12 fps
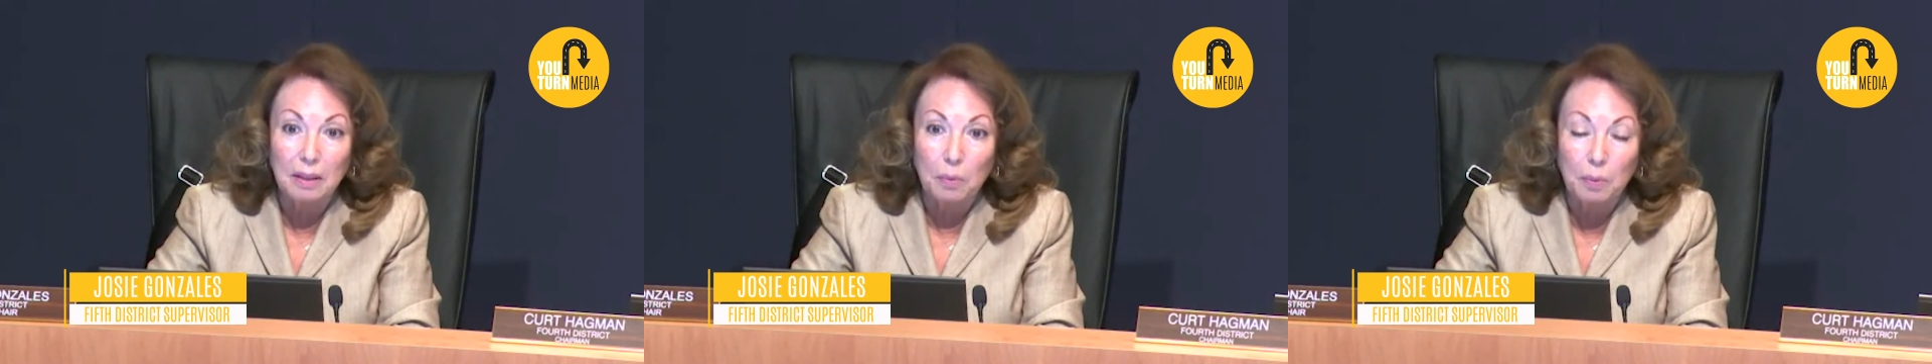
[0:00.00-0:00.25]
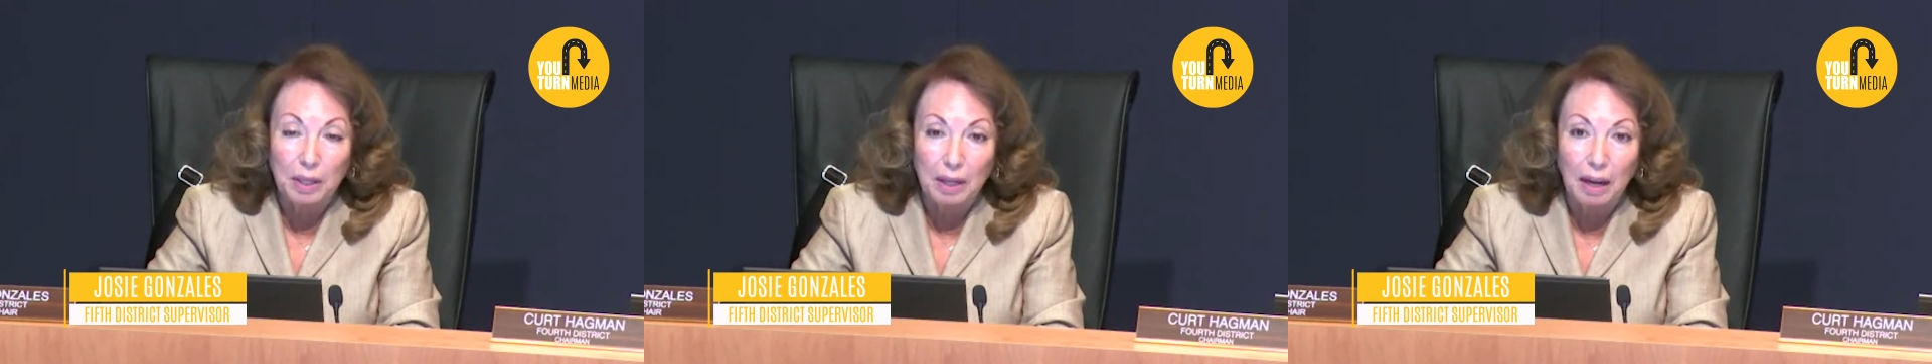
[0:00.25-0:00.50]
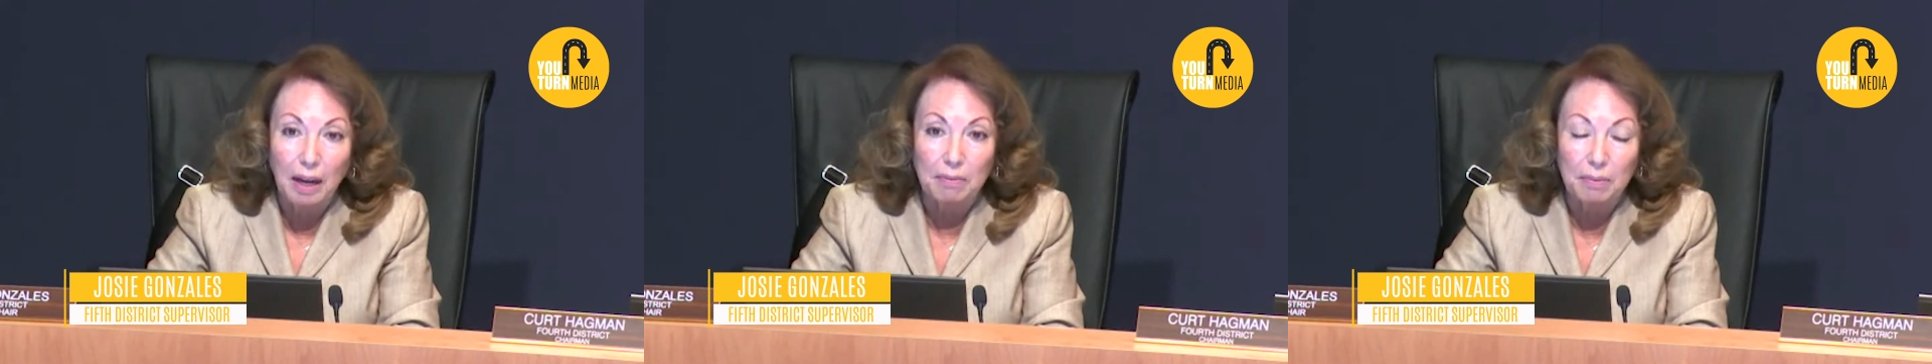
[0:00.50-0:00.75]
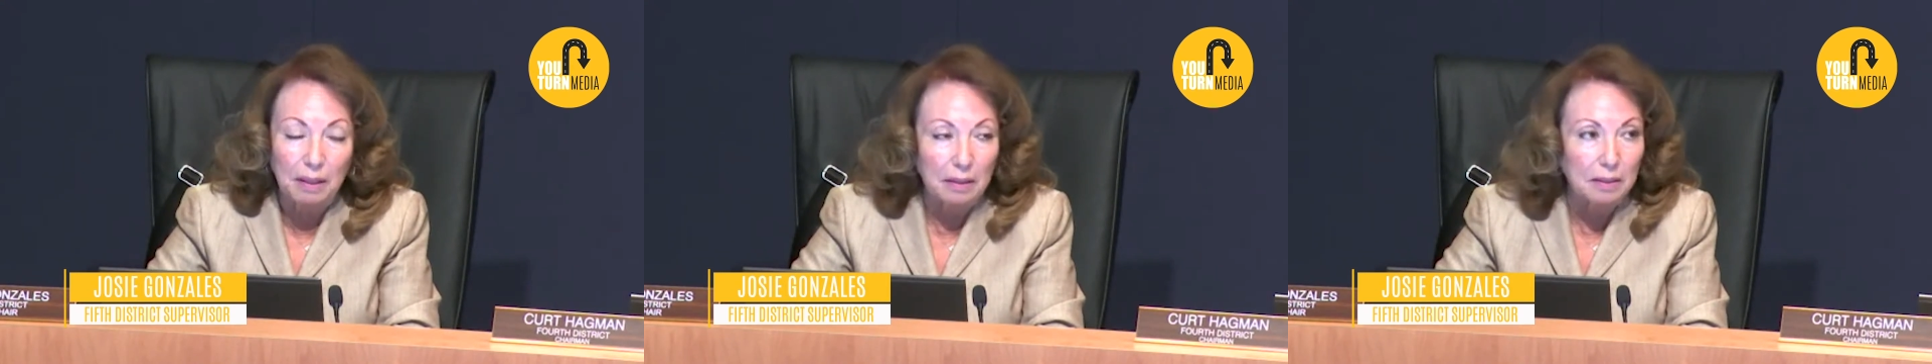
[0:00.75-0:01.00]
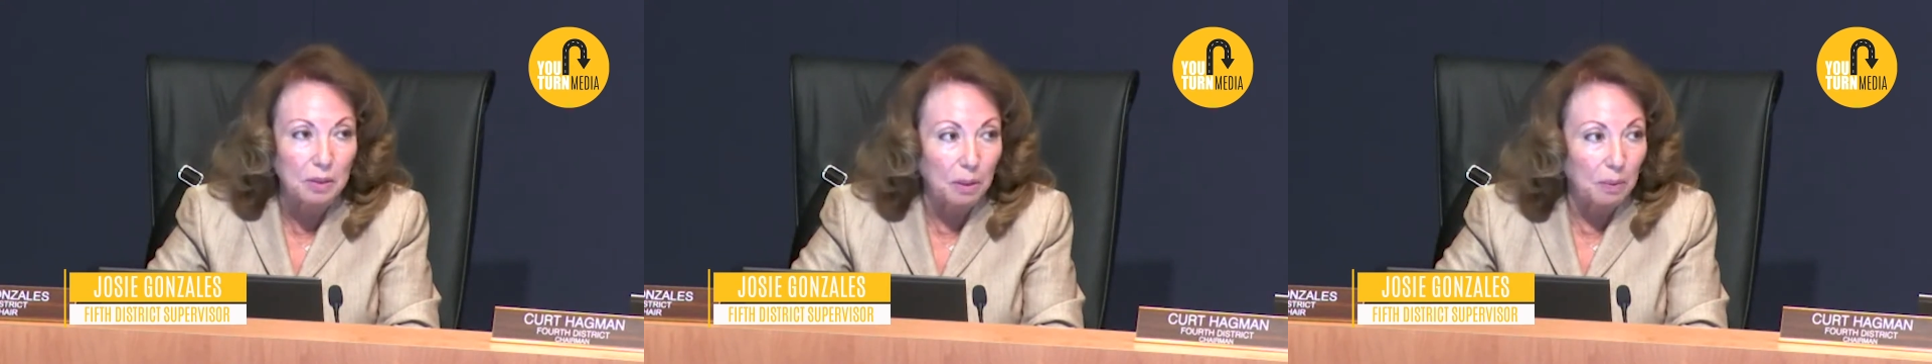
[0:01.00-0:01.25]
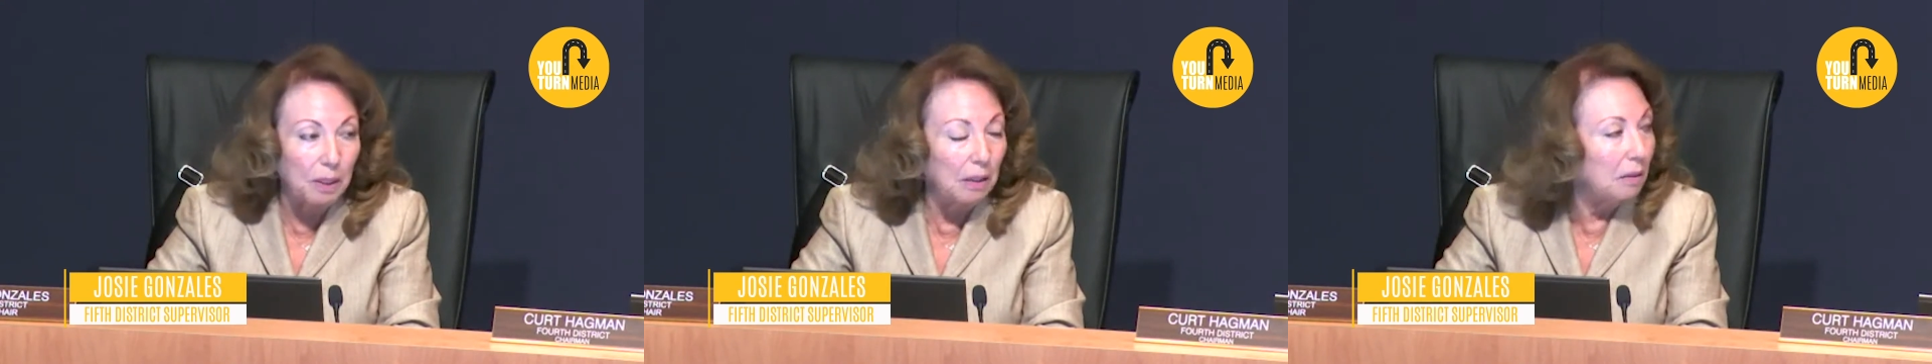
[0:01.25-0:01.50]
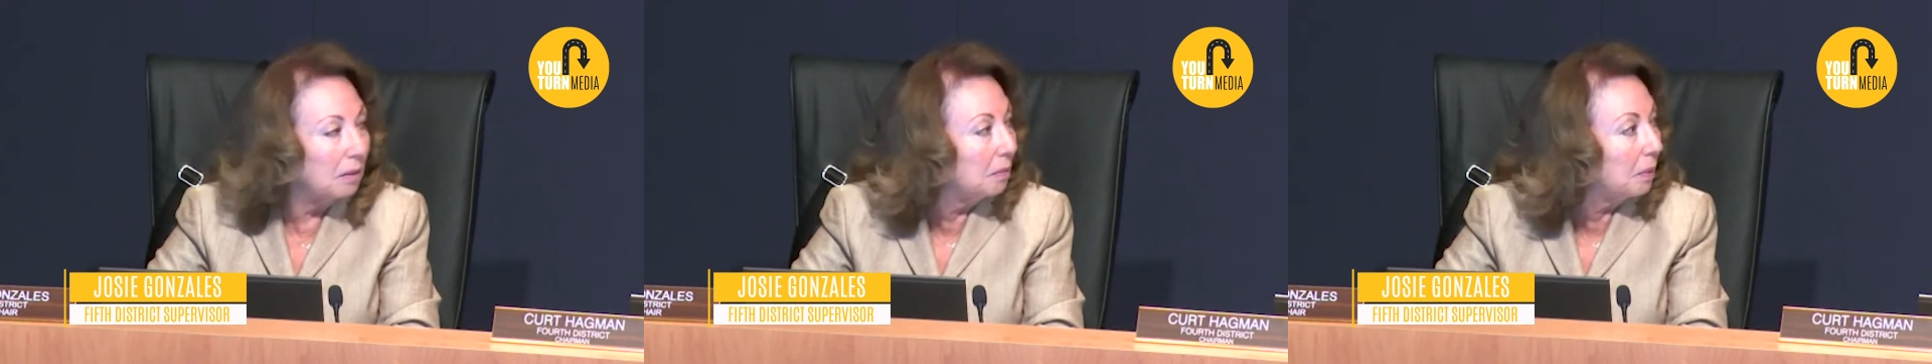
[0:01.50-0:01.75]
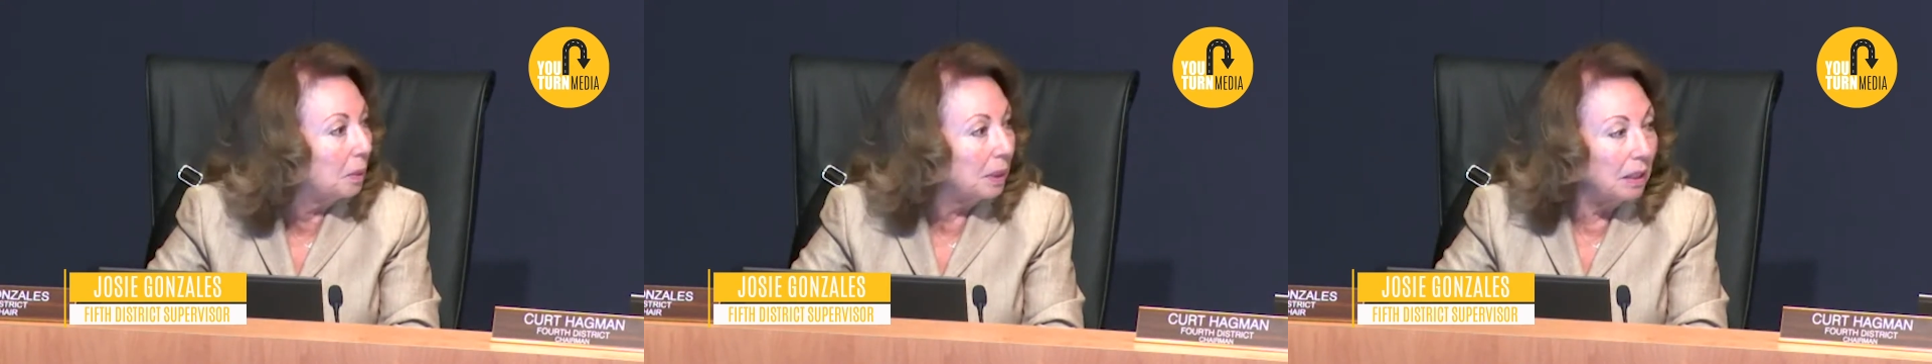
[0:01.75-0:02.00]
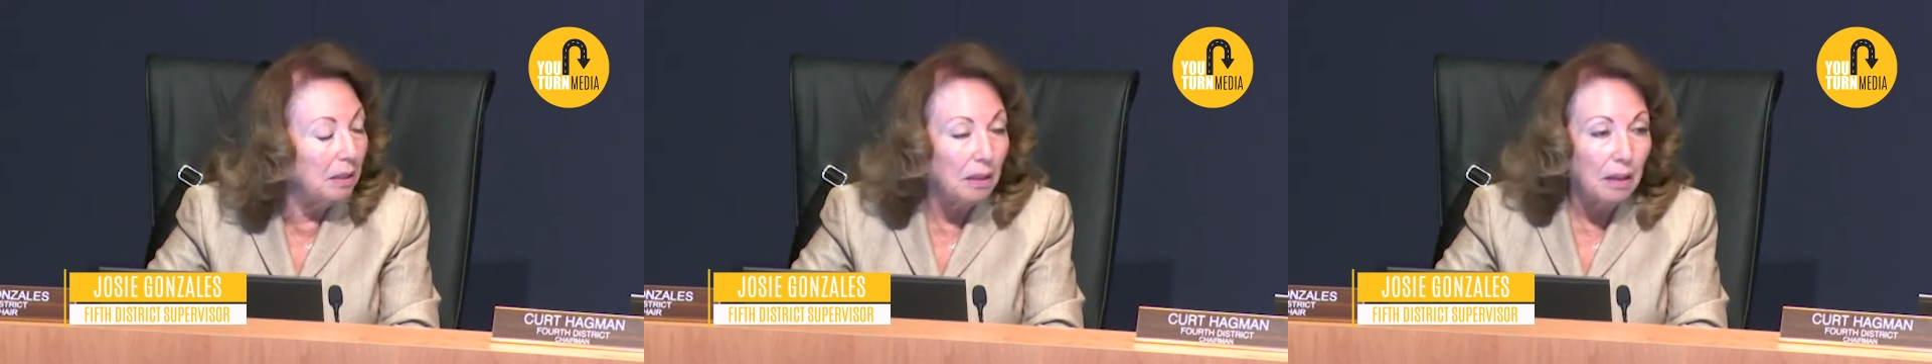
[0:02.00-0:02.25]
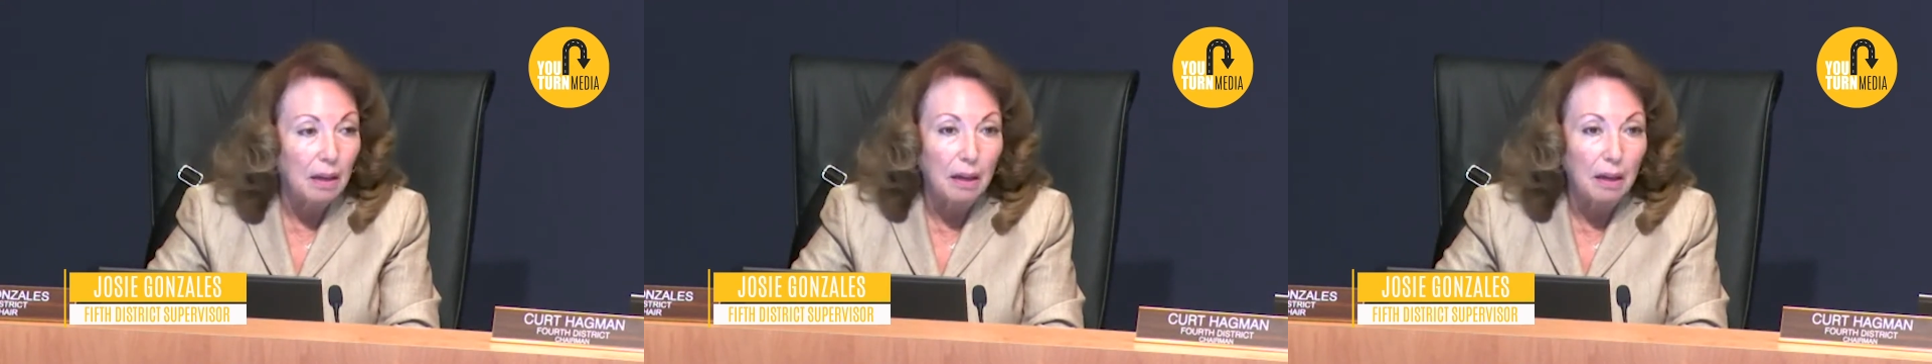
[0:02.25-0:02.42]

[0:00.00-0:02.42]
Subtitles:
that we have during the voting,